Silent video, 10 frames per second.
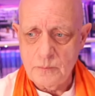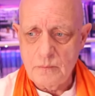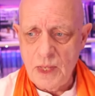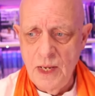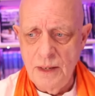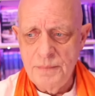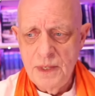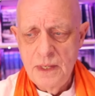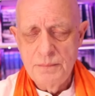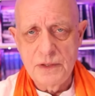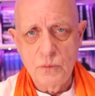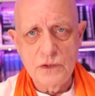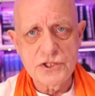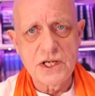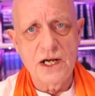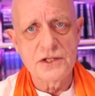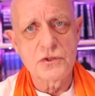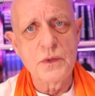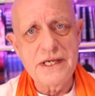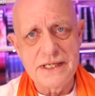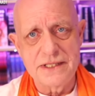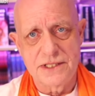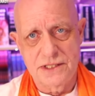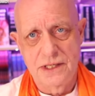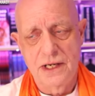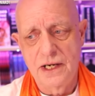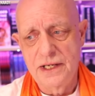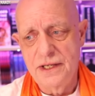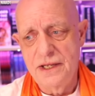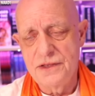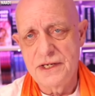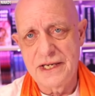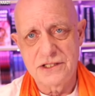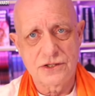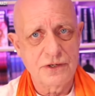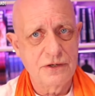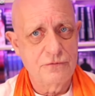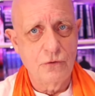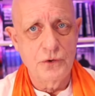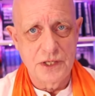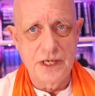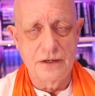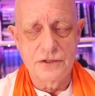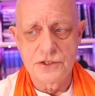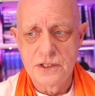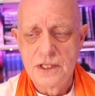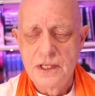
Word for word: Um, but it will start to ease in, in the next three or four years.